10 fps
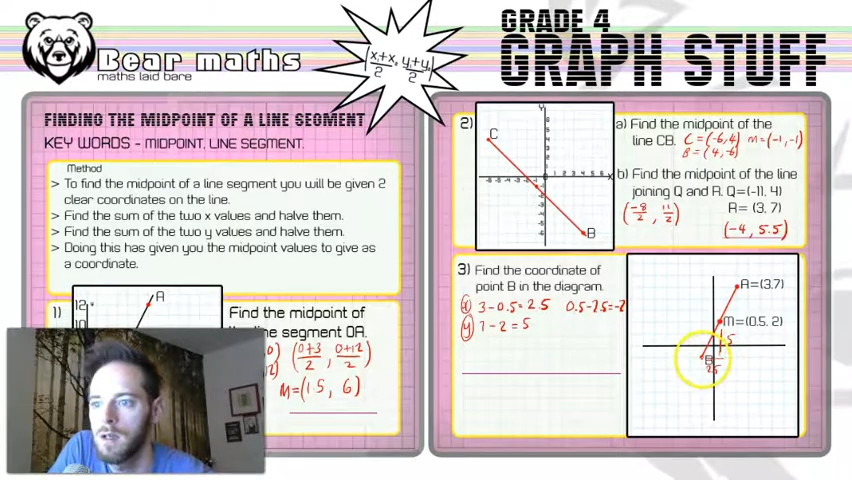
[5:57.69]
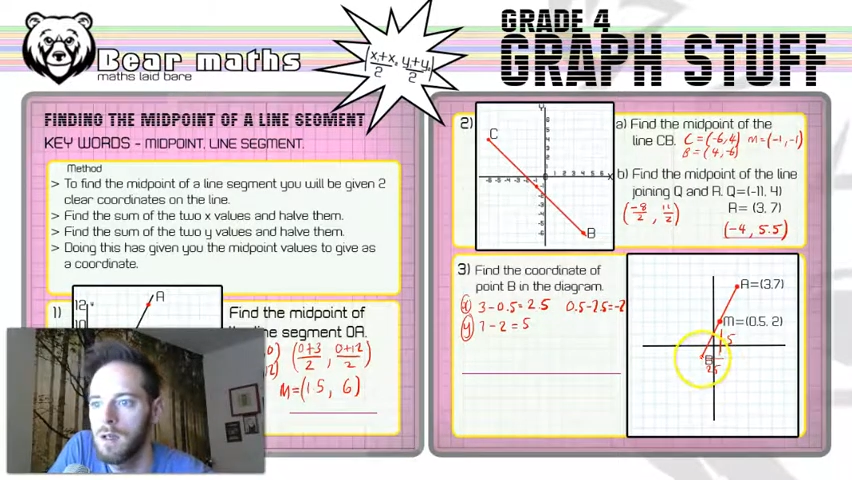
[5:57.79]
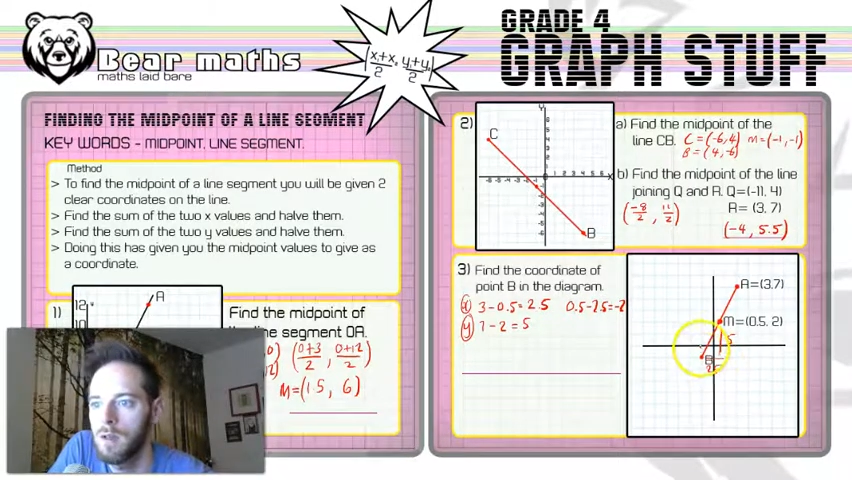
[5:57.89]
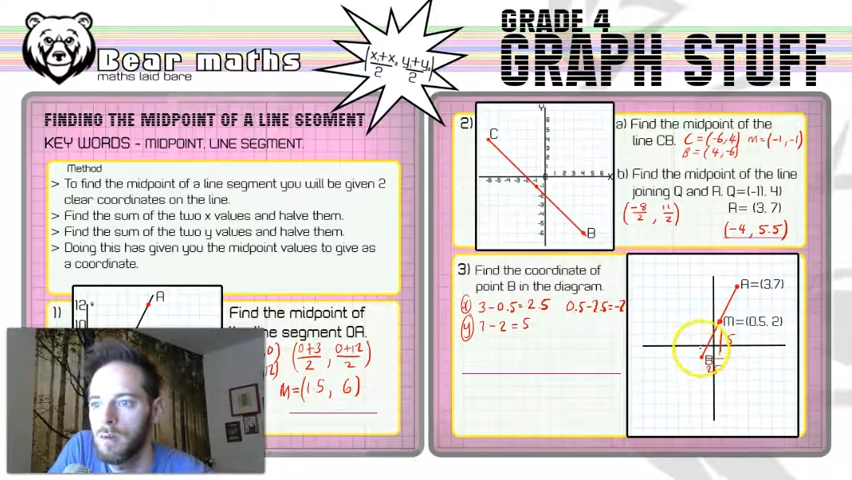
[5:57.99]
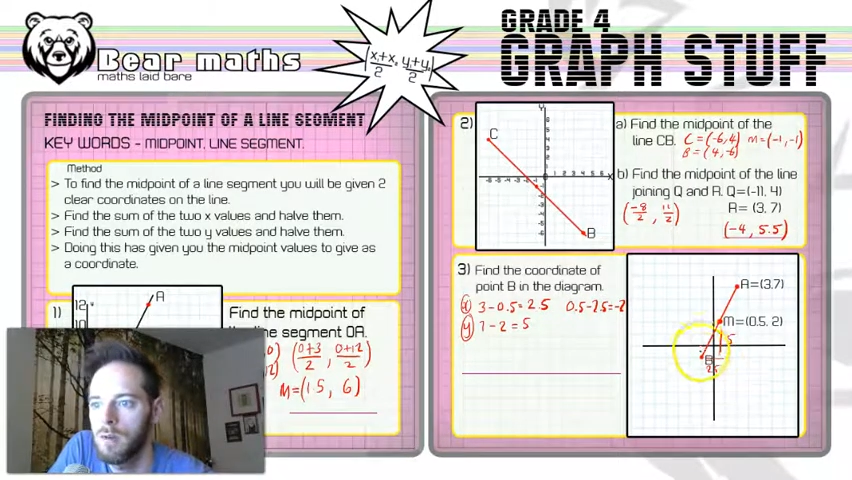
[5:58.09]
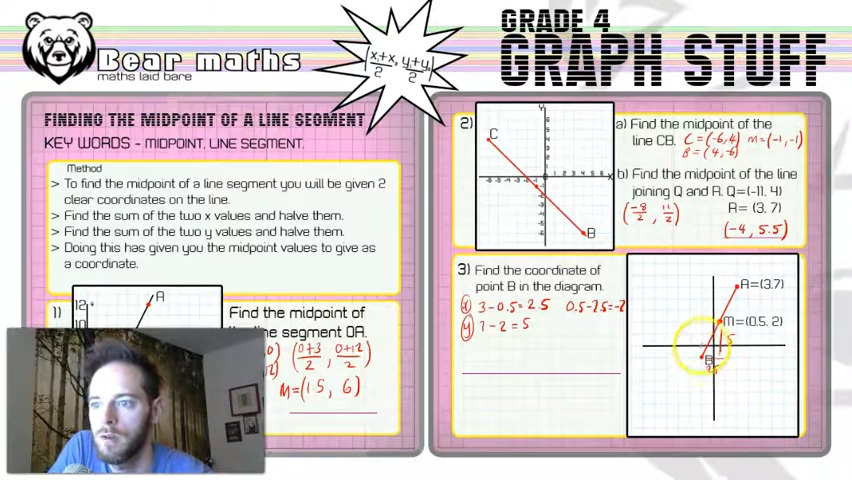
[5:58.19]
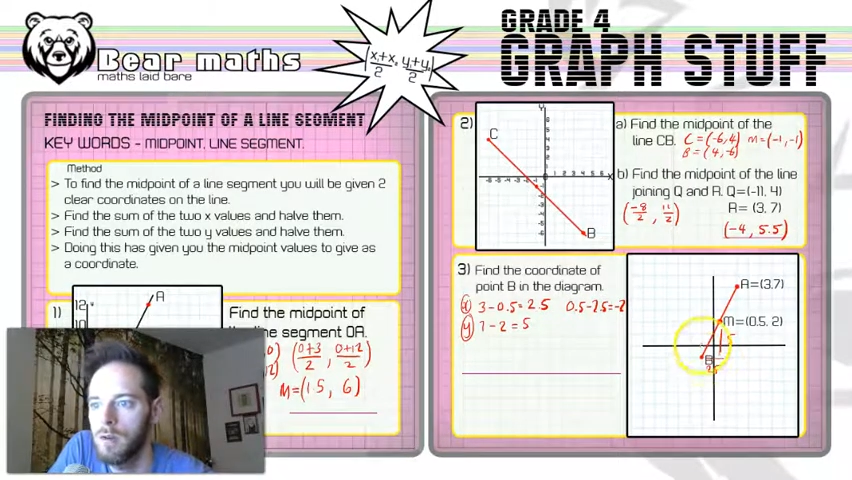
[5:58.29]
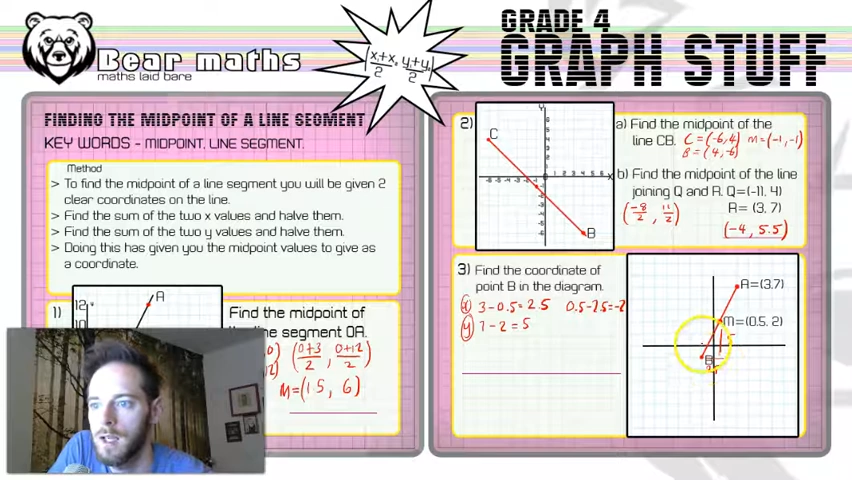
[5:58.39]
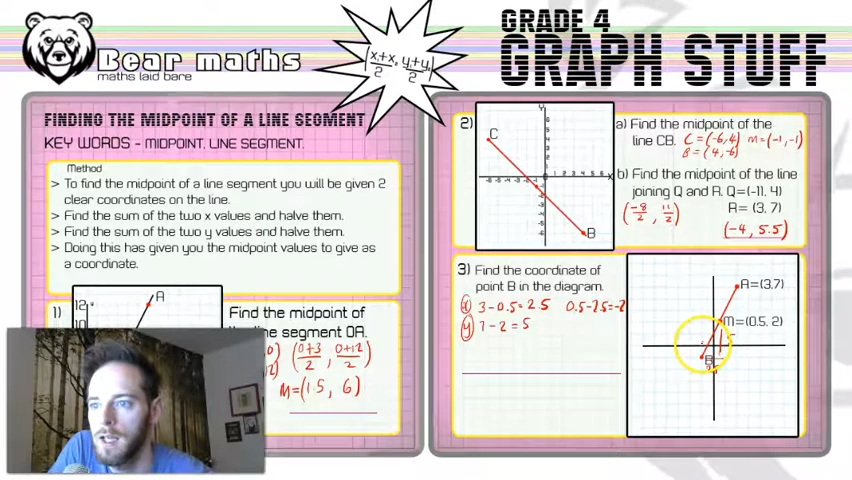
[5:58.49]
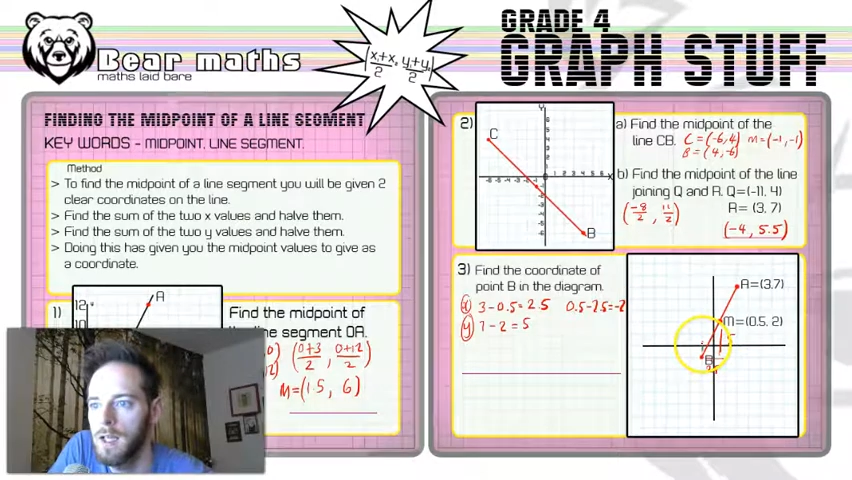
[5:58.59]
coordinate
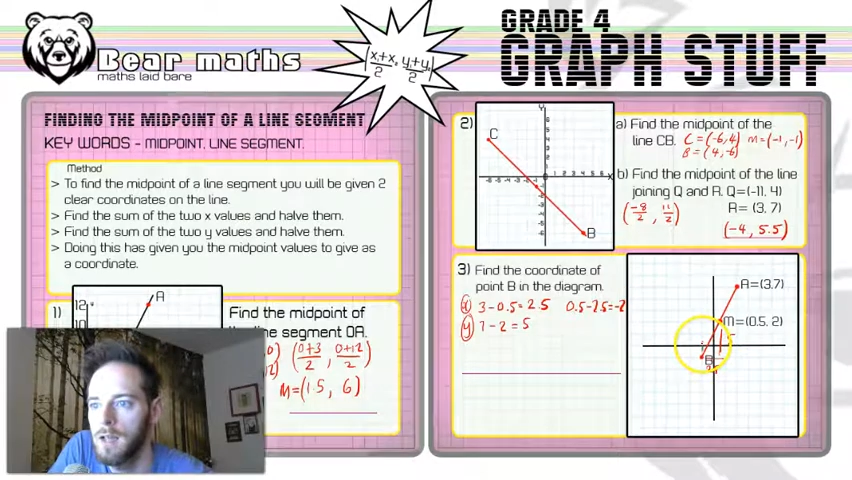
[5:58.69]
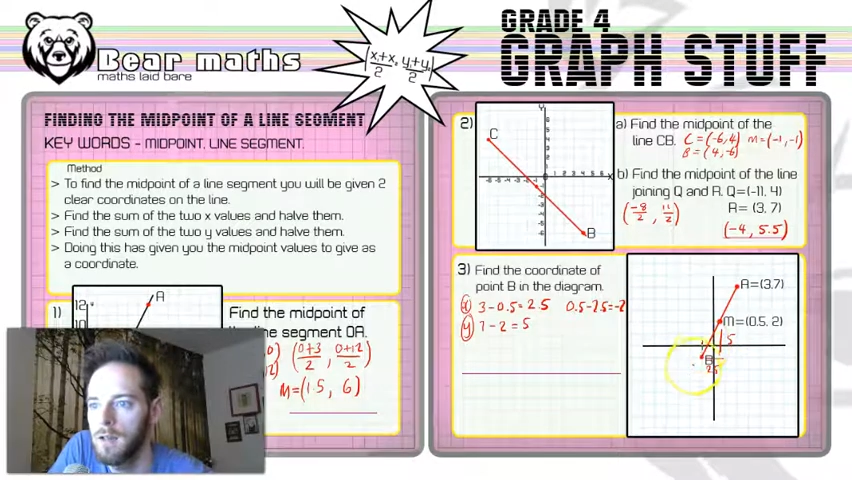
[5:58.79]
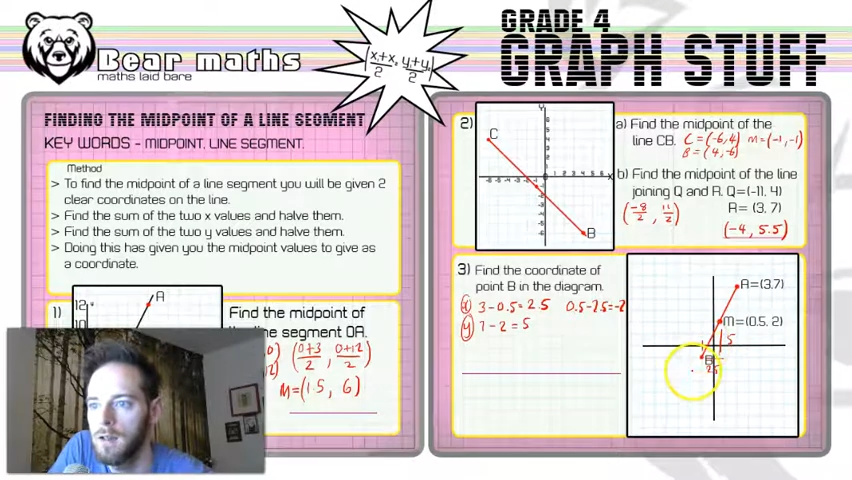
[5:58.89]
here,